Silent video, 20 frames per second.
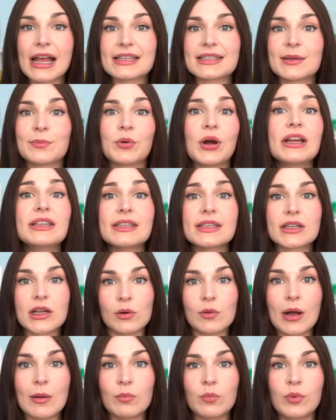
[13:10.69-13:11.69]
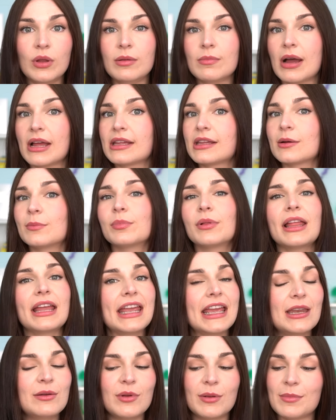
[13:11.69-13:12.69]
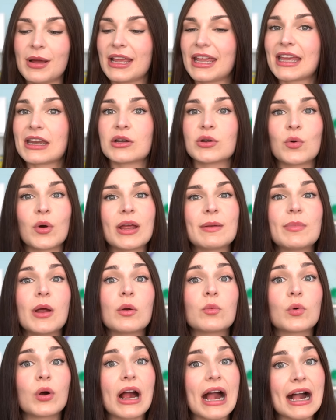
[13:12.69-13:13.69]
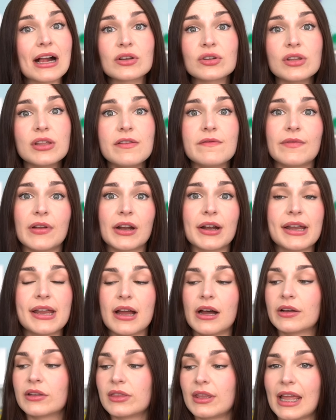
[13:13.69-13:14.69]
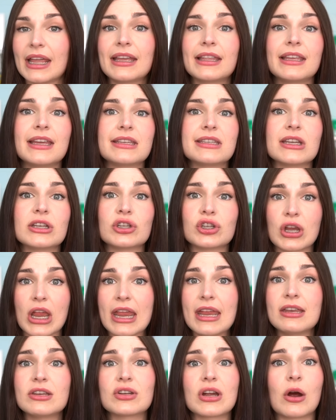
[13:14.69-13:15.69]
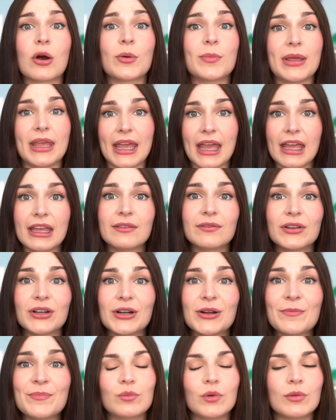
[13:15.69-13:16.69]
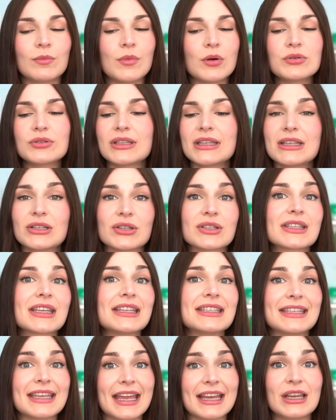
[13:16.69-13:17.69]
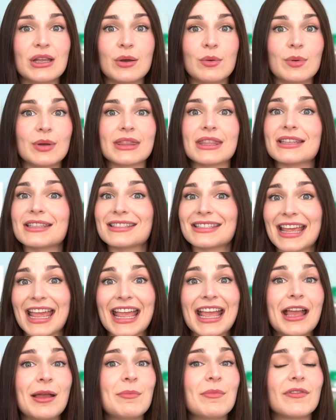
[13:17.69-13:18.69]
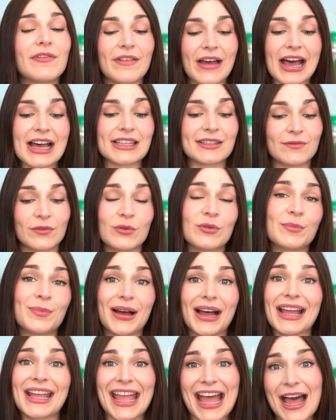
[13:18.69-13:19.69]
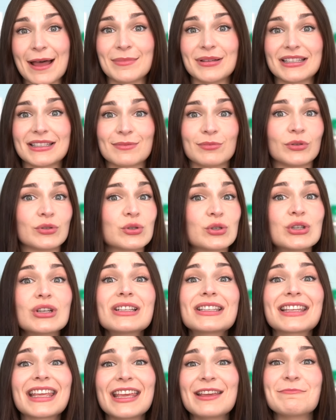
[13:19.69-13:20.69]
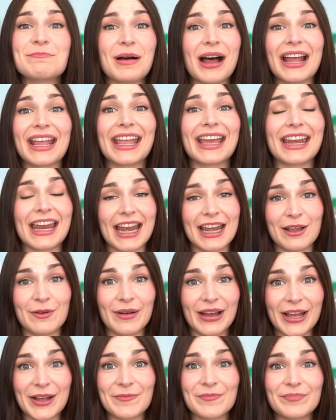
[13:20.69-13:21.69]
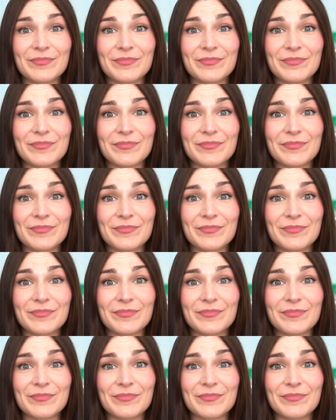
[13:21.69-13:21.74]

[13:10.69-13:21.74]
As the prices go up, we might complain, we might get annoyed, but we're actually very unlikely to change our behavior. We'll mostly just continue with the same fast food buying habits. We'll just keep buying it anyway.